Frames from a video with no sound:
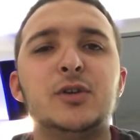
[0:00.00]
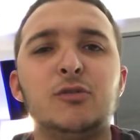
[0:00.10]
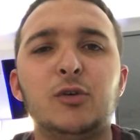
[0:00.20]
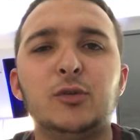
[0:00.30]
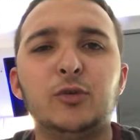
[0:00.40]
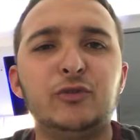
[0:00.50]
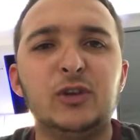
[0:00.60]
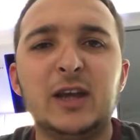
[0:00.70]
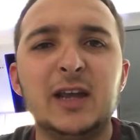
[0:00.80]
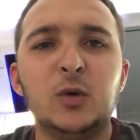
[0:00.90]
on
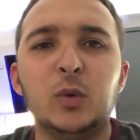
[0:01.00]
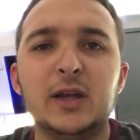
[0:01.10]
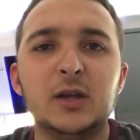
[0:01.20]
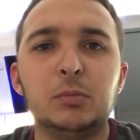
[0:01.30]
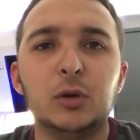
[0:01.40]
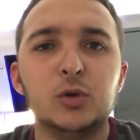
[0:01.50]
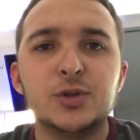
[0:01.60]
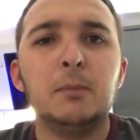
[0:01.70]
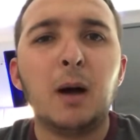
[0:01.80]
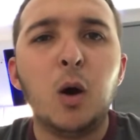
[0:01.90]
100k a week
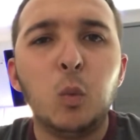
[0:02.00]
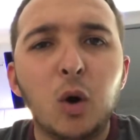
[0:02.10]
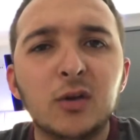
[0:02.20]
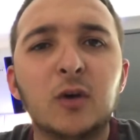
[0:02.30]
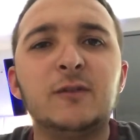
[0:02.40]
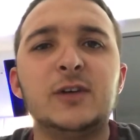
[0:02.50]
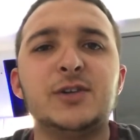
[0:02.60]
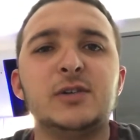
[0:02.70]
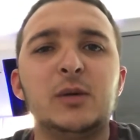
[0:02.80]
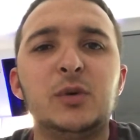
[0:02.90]
plus. Bar one,
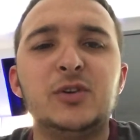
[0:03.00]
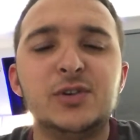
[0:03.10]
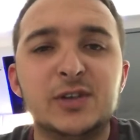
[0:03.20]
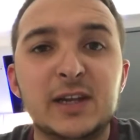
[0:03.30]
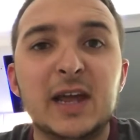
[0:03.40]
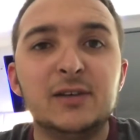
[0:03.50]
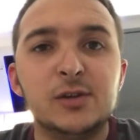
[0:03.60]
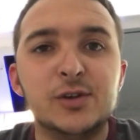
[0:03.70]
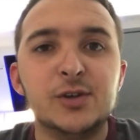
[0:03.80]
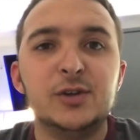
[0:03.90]
obviously, which is Dean
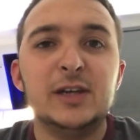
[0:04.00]
Henderson.